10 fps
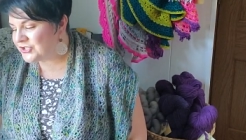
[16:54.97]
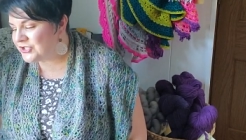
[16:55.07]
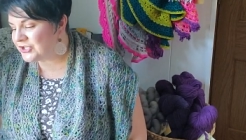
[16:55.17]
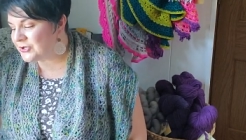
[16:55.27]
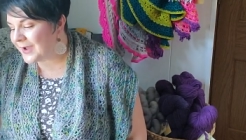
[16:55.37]

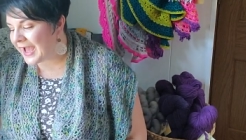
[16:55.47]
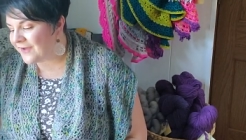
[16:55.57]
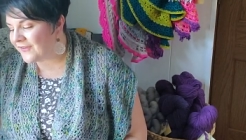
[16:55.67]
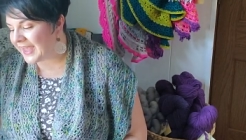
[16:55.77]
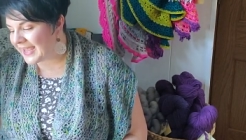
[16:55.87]
Do you
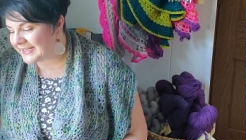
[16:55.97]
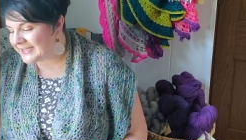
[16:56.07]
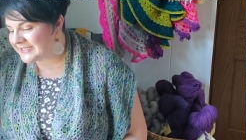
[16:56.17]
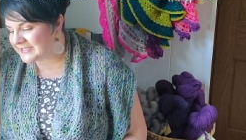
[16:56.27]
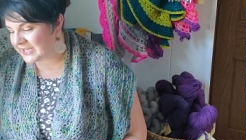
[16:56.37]
have
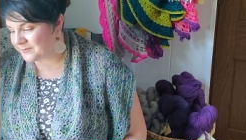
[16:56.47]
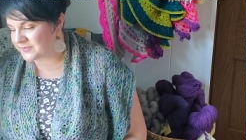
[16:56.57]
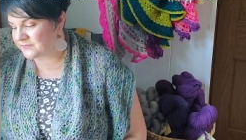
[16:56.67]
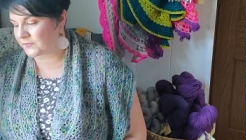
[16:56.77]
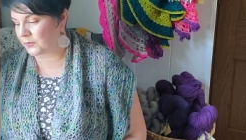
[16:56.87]
any
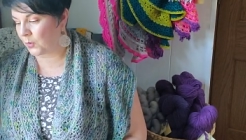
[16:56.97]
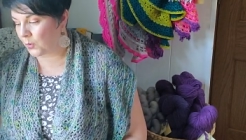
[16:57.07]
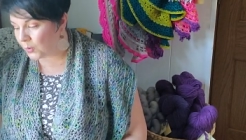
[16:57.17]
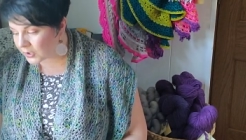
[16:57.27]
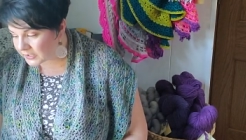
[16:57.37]
tips for
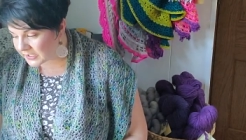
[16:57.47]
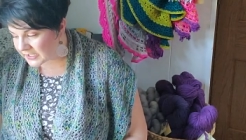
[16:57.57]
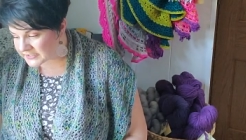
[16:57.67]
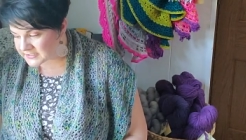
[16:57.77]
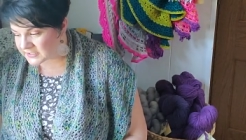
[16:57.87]

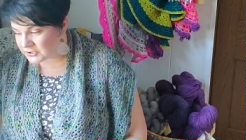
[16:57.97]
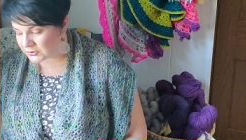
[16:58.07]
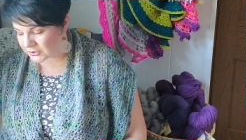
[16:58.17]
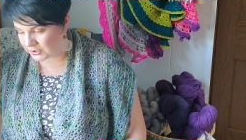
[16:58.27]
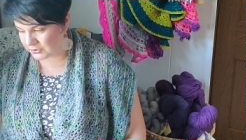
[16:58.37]
organizing your
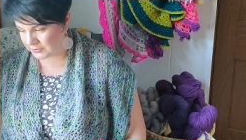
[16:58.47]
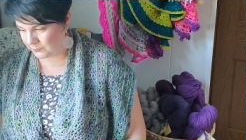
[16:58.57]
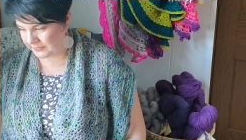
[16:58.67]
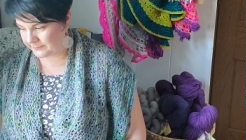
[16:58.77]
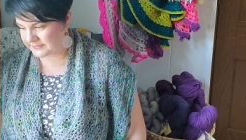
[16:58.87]
current
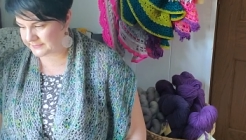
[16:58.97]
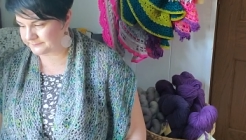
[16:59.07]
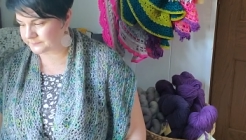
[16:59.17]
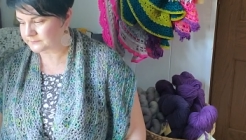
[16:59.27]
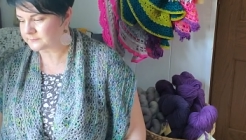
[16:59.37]
WIPs?
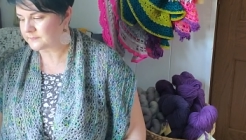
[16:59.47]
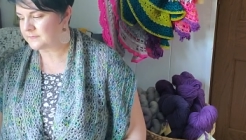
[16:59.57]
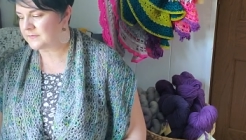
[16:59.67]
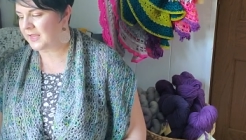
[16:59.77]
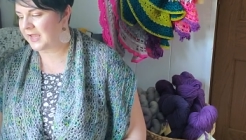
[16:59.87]

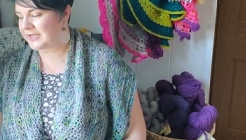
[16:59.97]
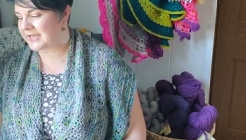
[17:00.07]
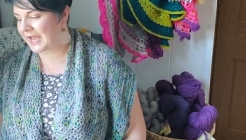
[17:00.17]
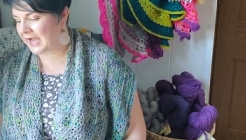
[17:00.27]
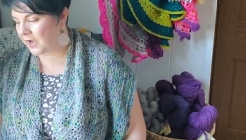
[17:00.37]
And
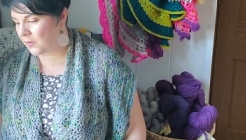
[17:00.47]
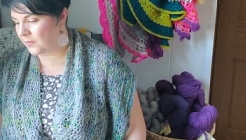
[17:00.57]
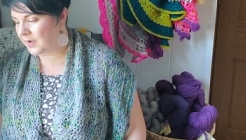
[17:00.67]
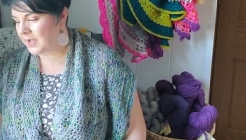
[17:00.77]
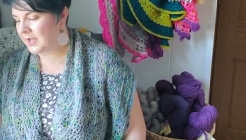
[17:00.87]

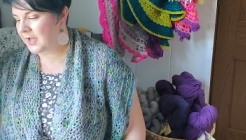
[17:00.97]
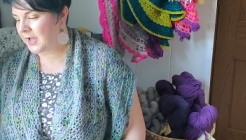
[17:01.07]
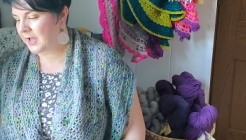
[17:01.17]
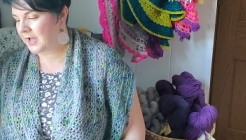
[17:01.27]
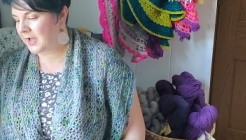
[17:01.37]
how
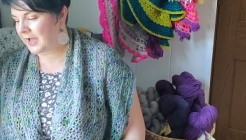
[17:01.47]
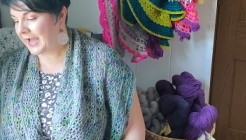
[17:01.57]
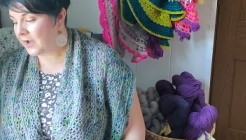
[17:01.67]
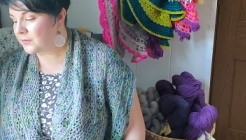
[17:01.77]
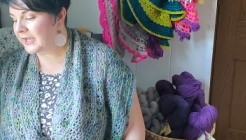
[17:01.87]

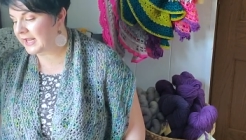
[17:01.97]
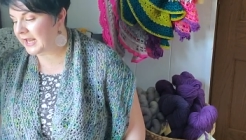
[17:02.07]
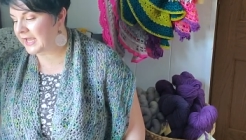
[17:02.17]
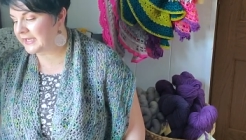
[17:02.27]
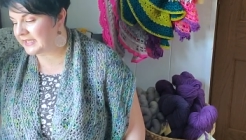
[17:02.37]
how can
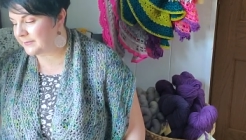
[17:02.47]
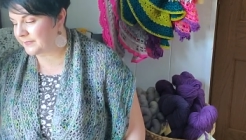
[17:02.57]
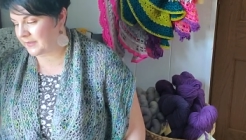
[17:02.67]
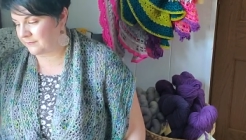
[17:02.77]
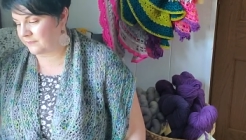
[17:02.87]
I keep
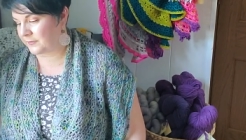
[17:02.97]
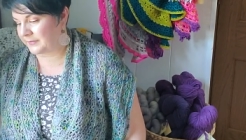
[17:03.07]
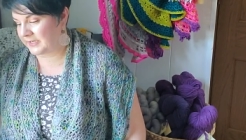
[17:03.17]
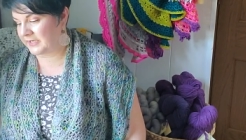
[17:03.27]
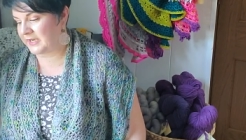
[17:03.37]
them from
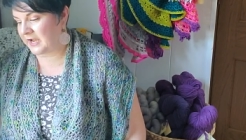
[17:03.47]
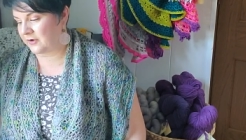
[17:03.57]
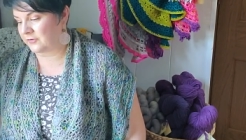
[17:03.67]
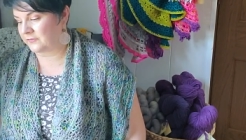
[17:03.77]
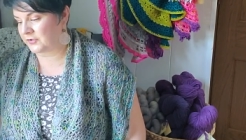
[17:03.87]
getting out of